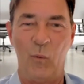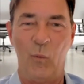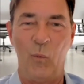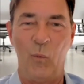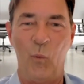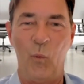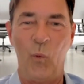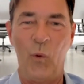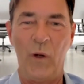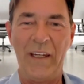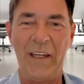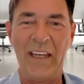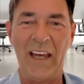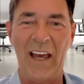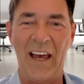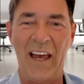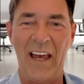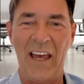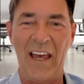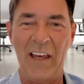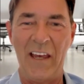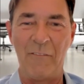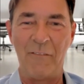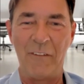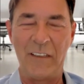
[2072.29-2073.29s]
we are
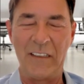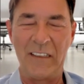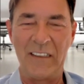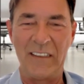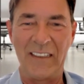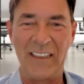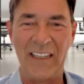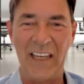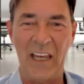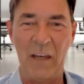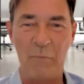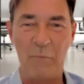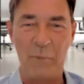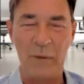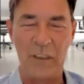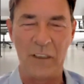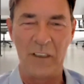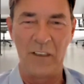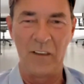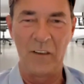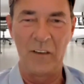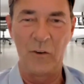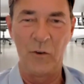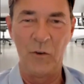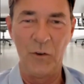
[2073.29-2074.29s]
having
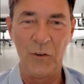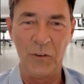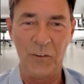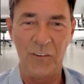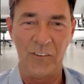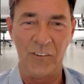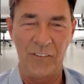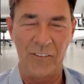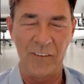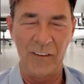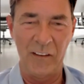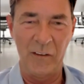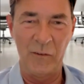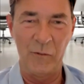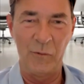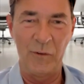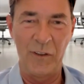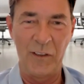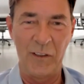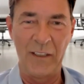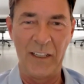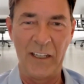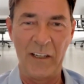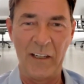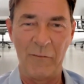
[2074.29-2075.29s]
capital goods and
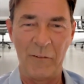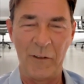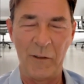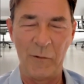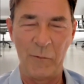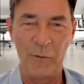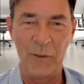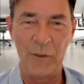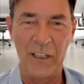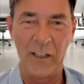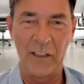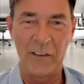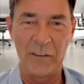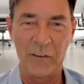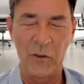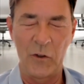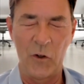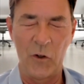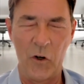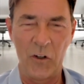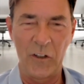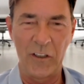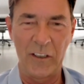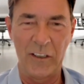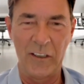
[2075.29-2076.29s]
whenever we are
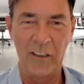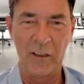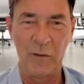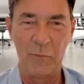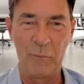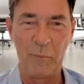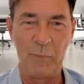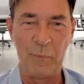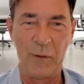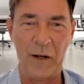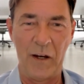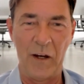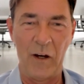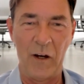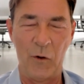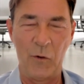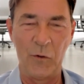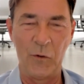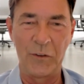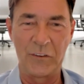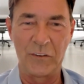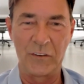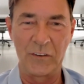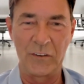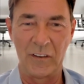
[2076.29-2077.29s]
talking
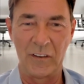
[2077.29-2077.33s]
about